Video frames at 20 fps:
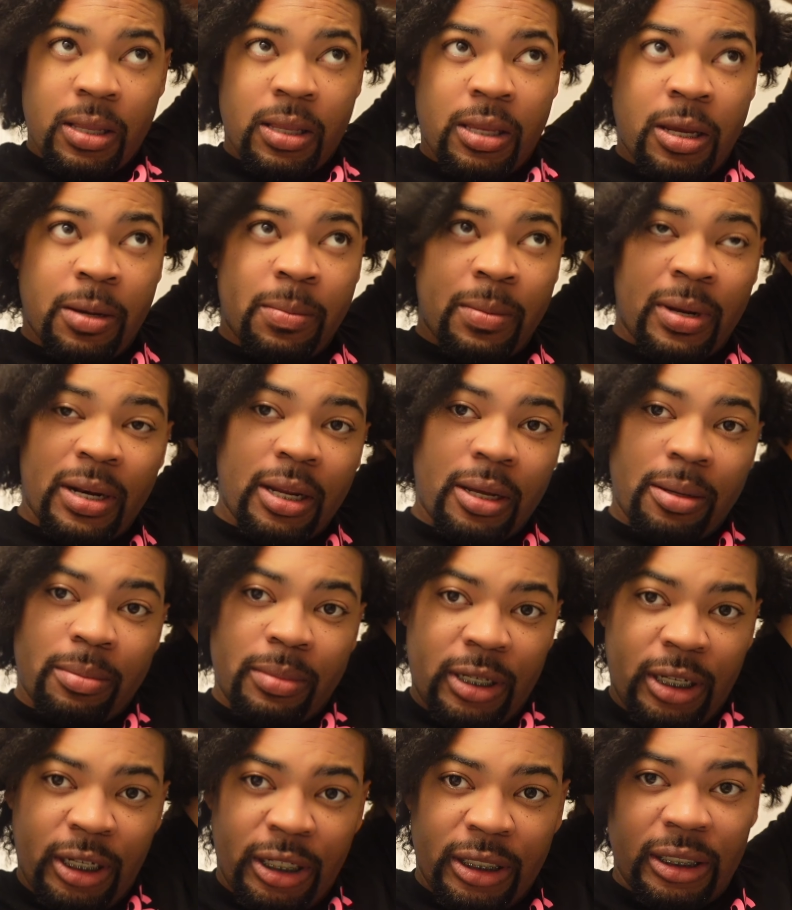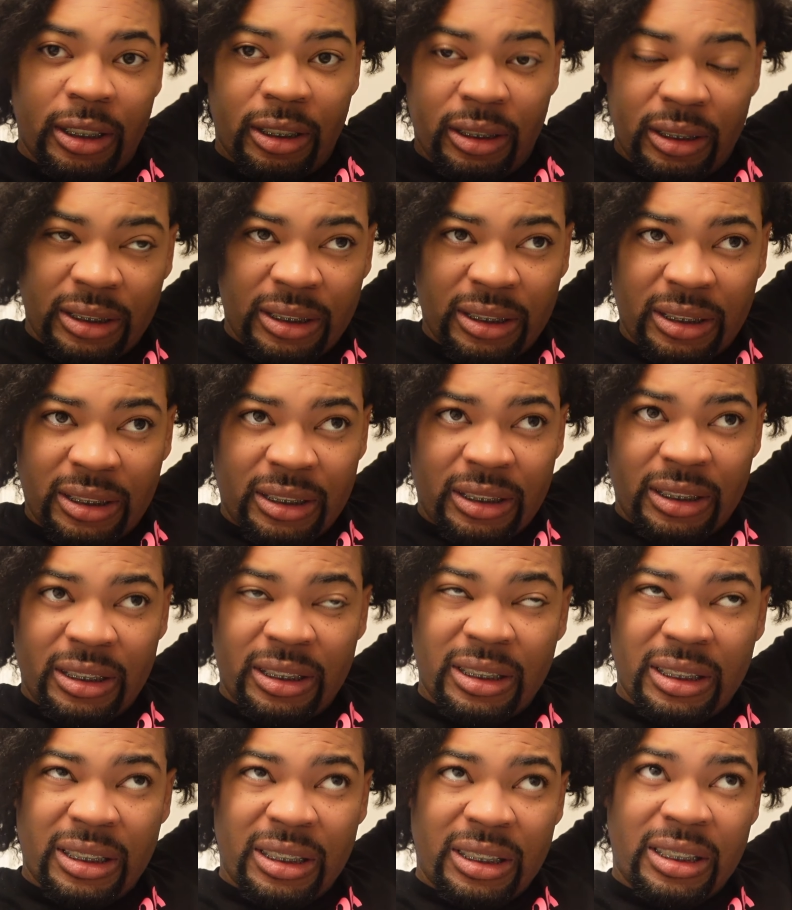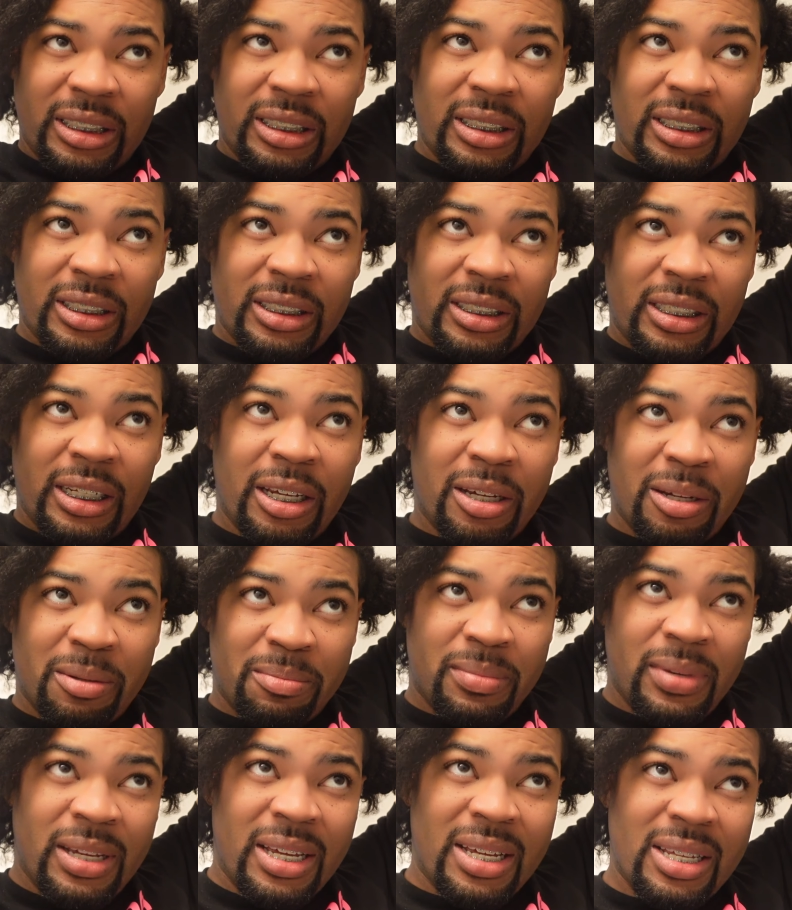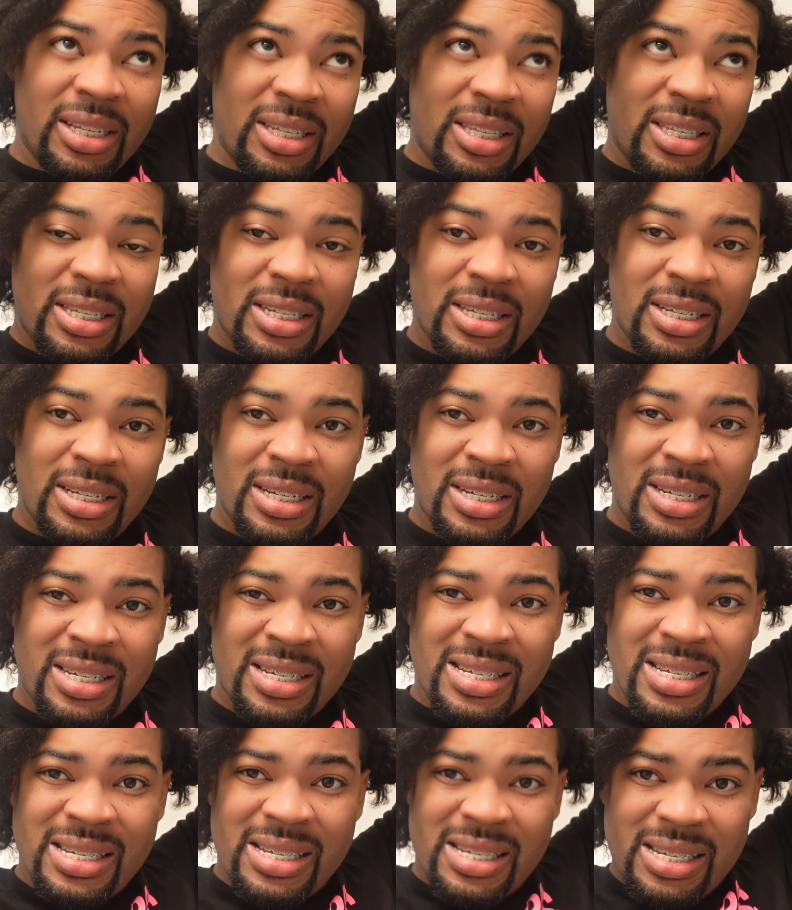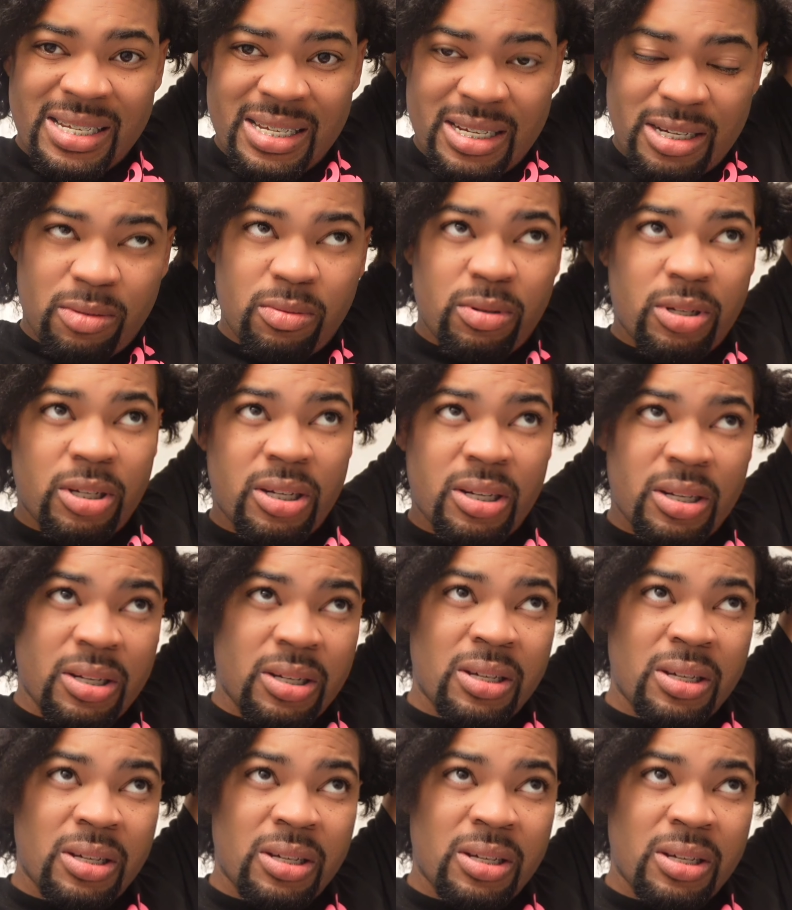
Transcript: Took my damn hair down yesterday because it looked a damn mess. Ouch.